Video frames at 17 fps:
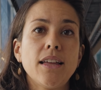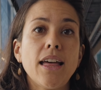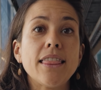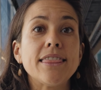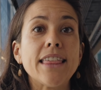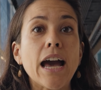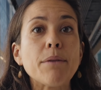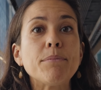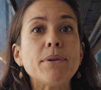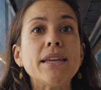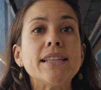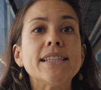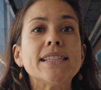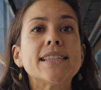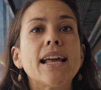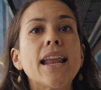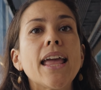That
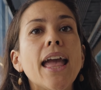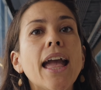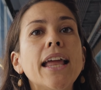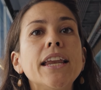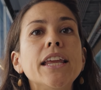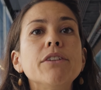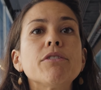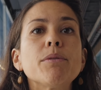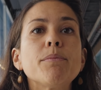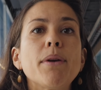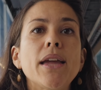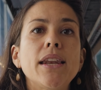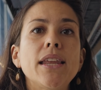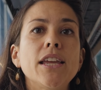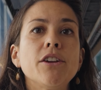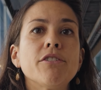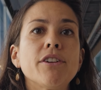means that any
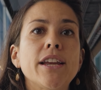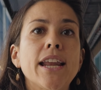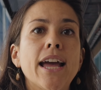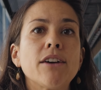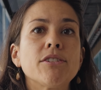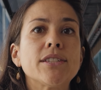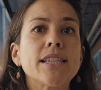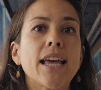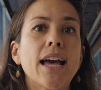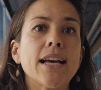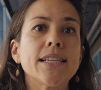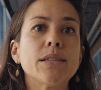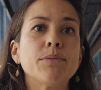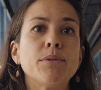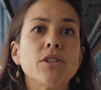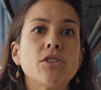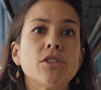remaining greenhouse gas
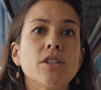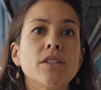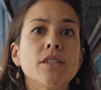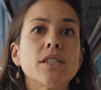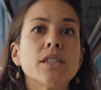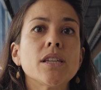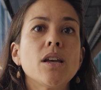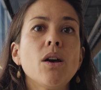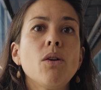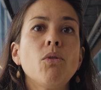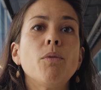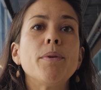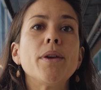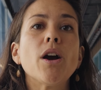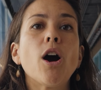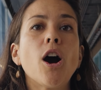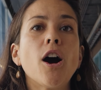emissions will
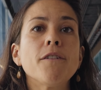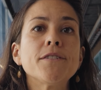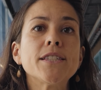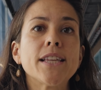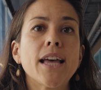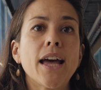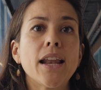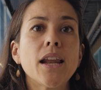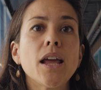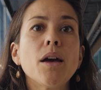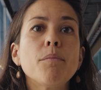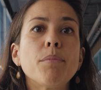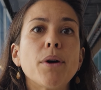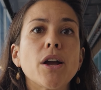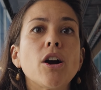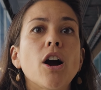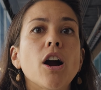be offset
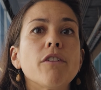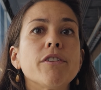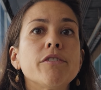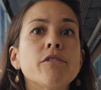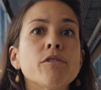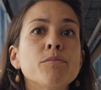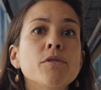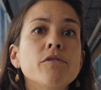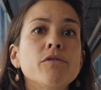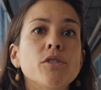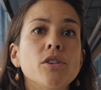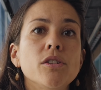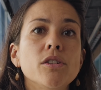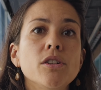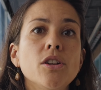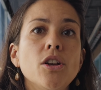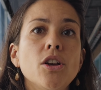by carbon
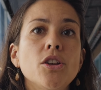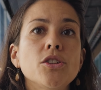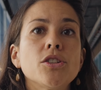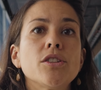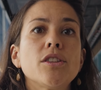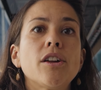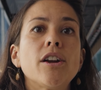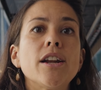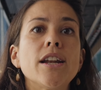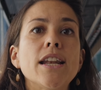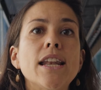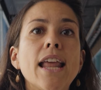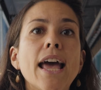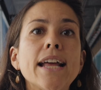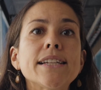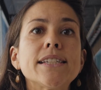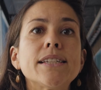removal, so that our
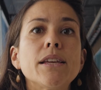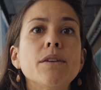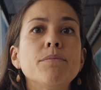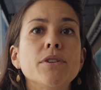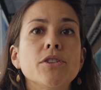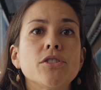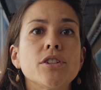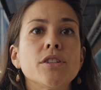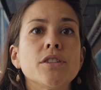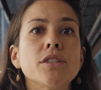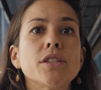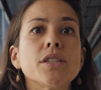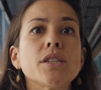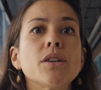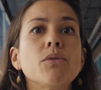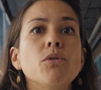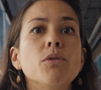net
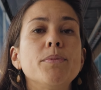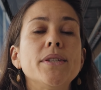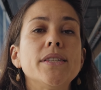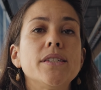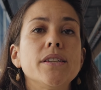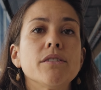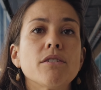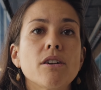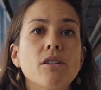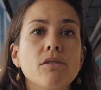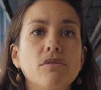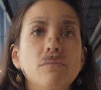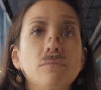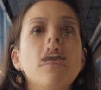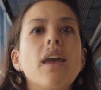emissions will be zero.